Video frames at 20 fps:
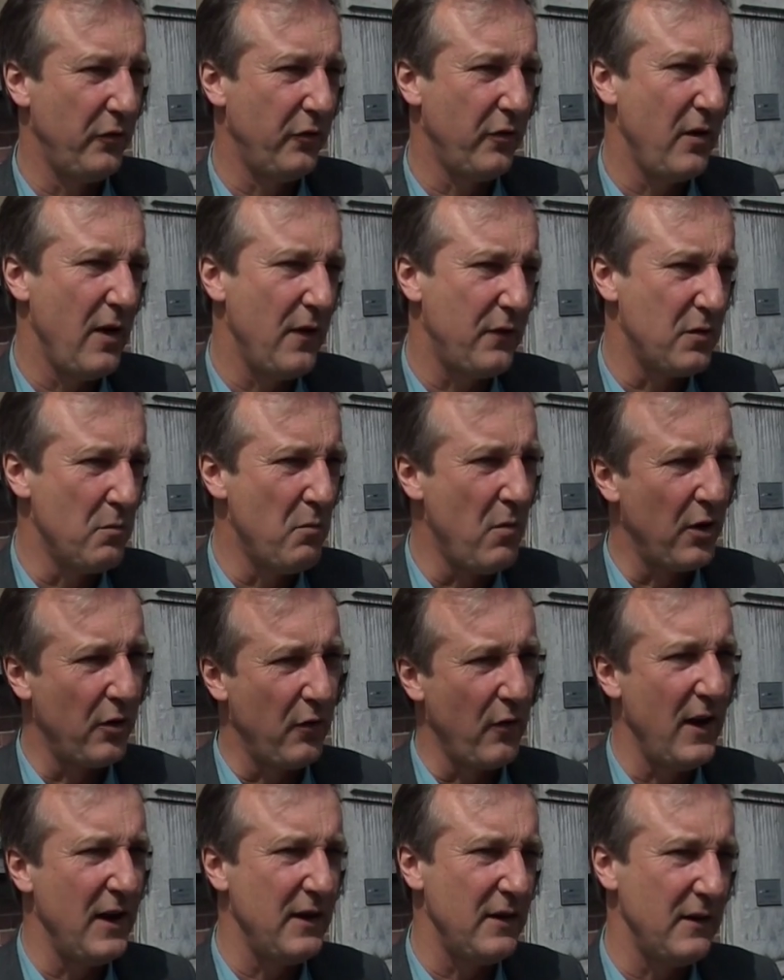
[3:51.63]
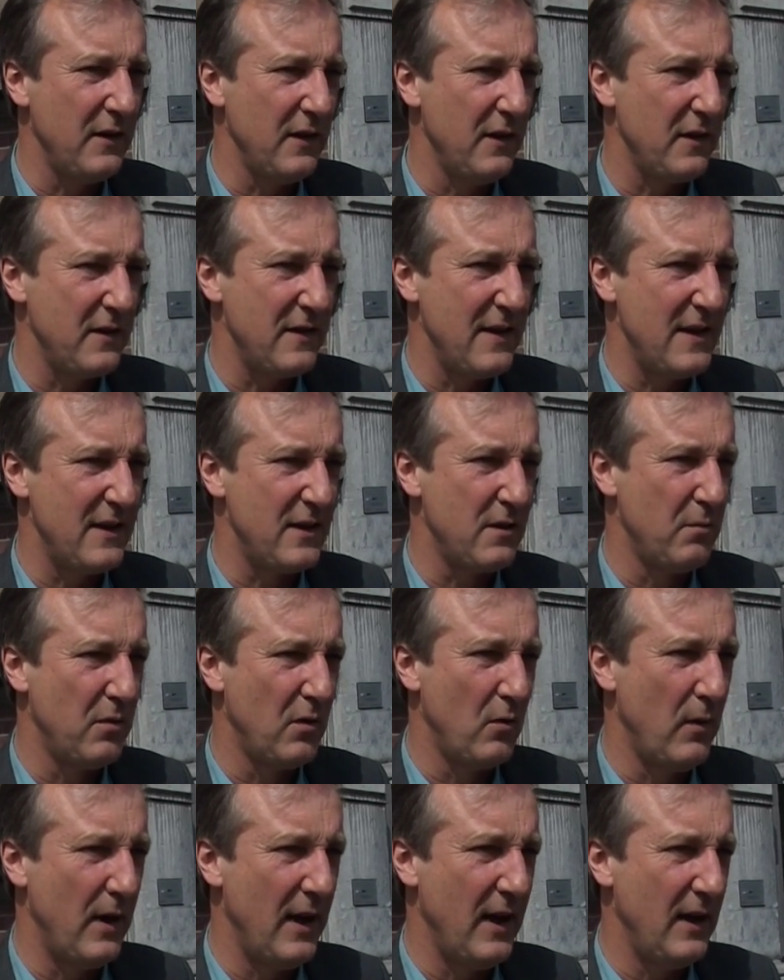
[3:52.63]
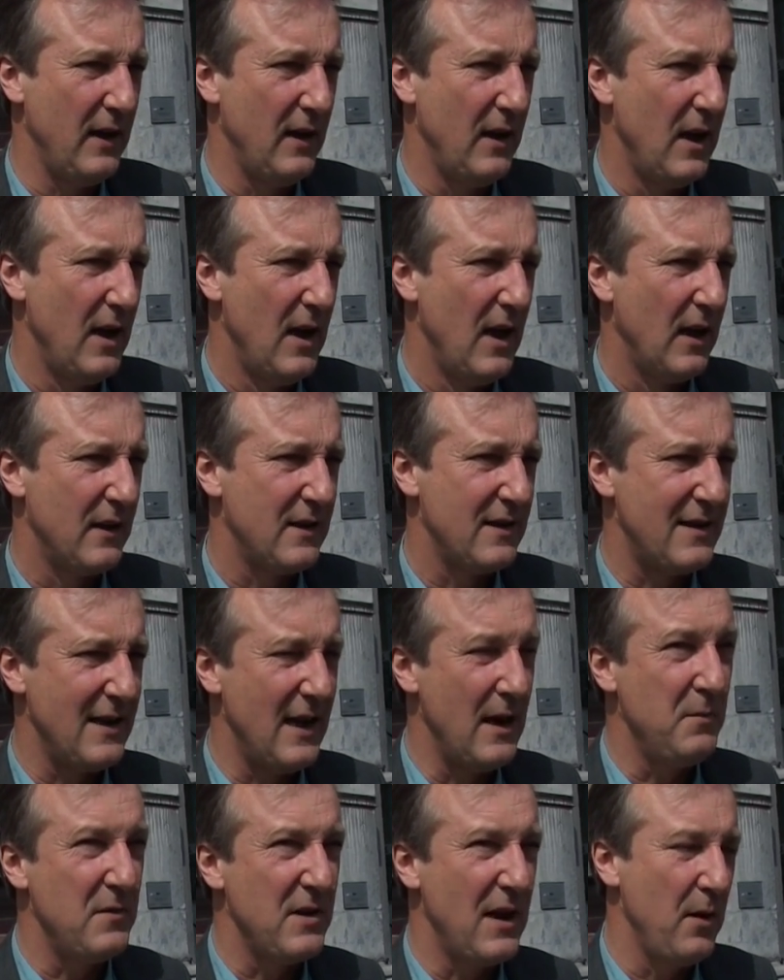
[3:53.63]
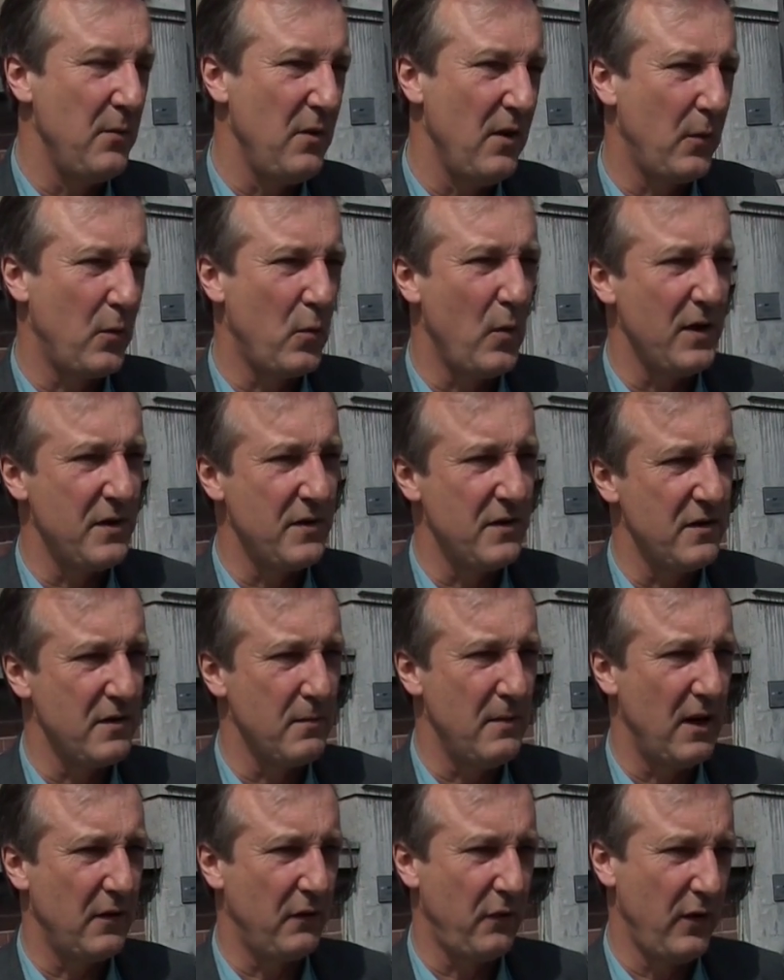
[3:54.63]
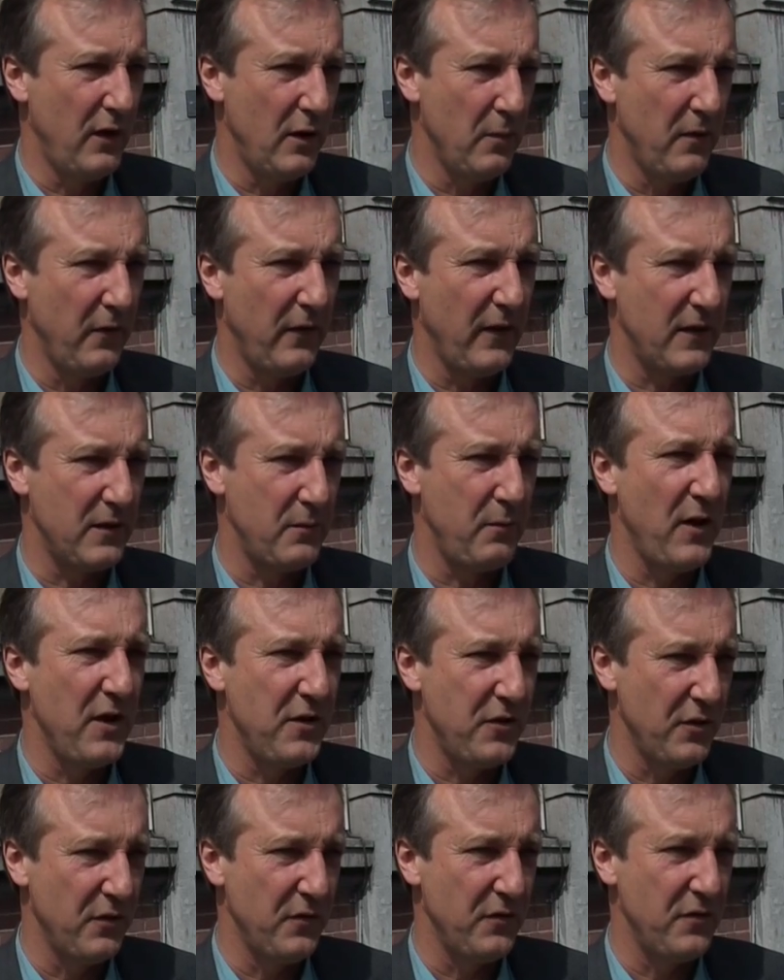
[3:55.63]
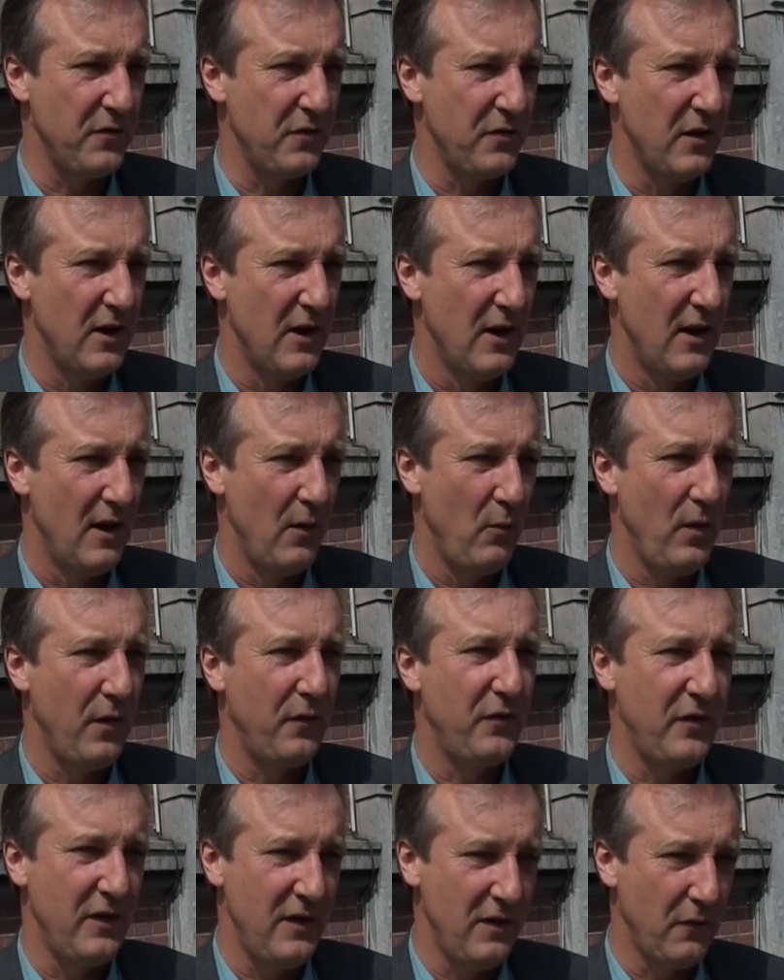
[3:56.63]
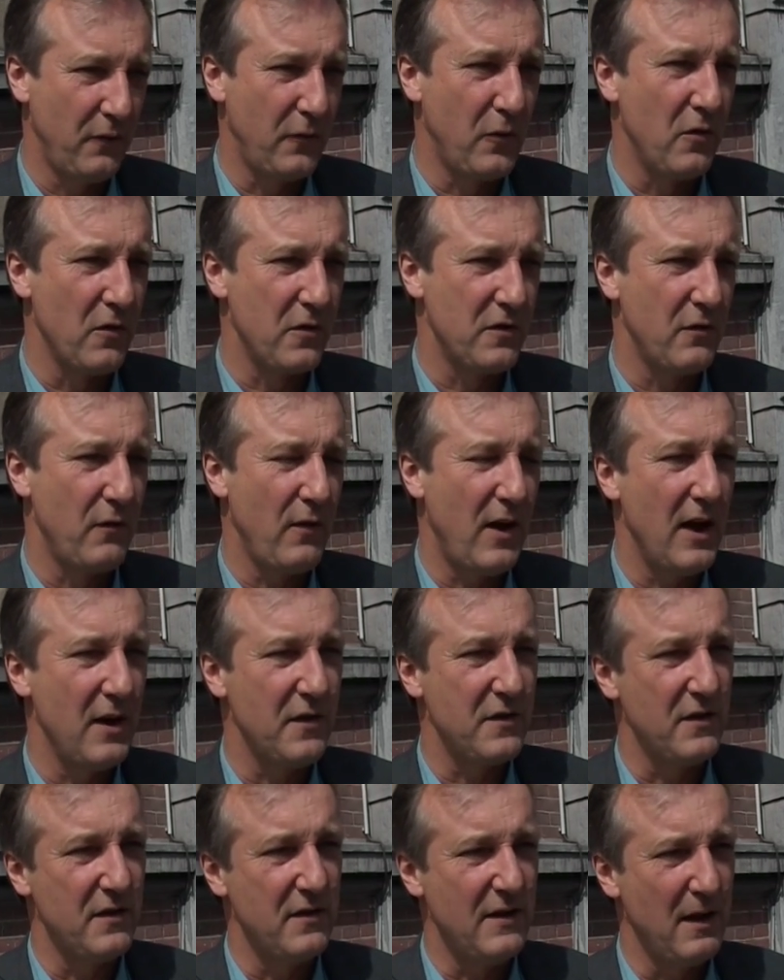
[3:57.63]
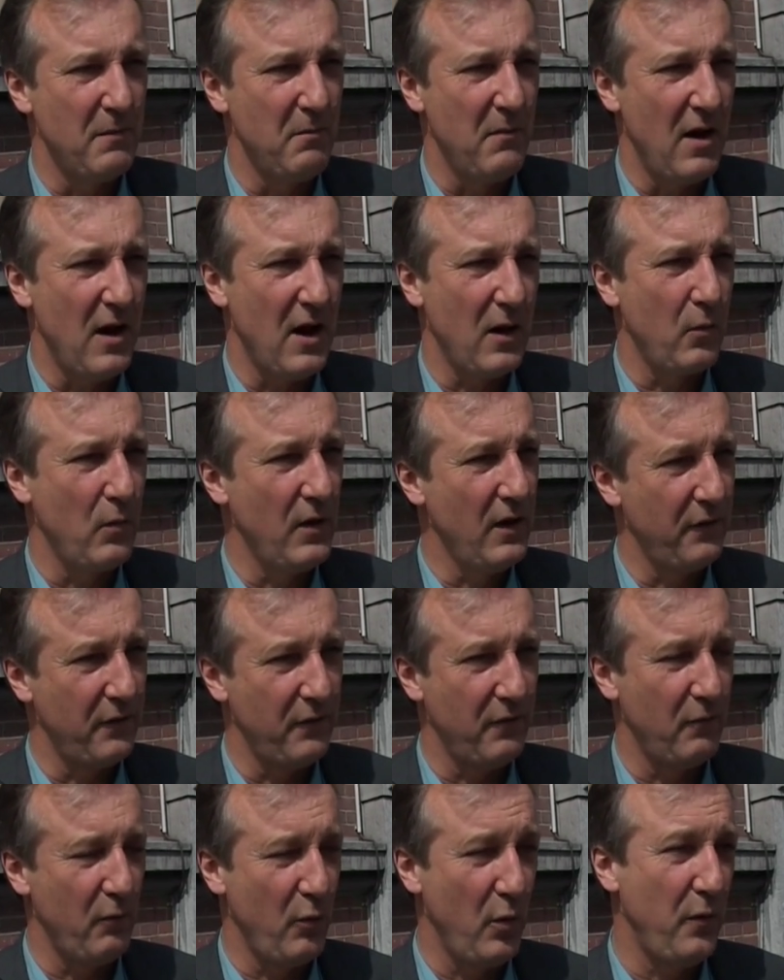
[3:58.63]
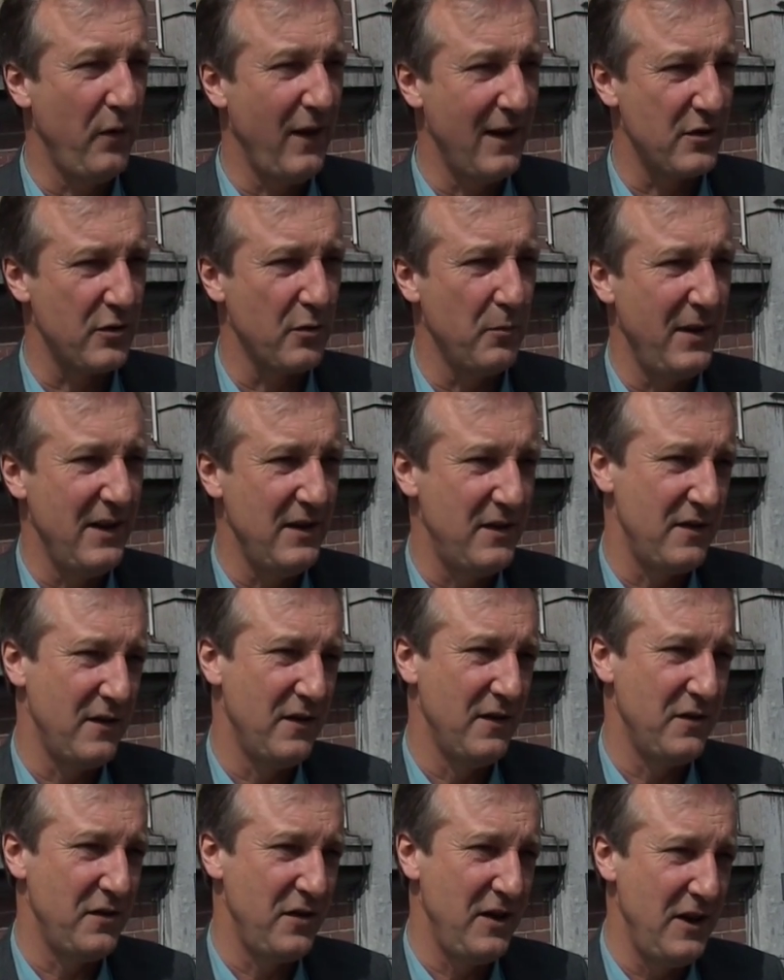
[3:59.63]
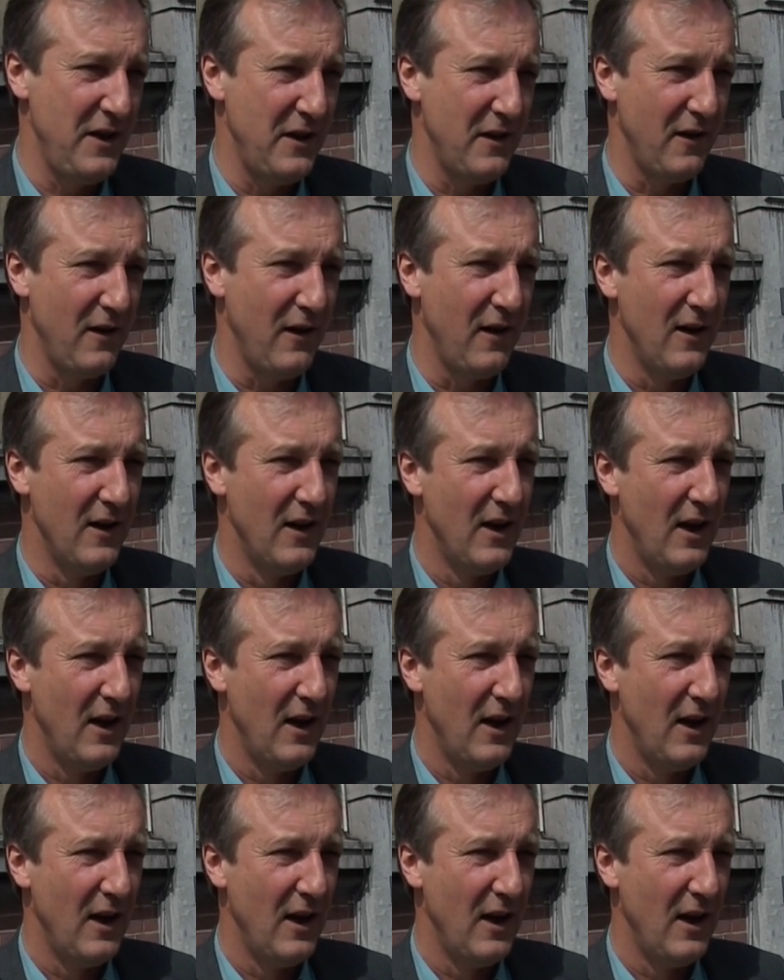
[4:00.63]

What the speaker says: So you have to moderate it in a sensible way. At the same time, you have questions about freedom of expression. We have seen, of course, the riots in Denmark. We've had some incidents here.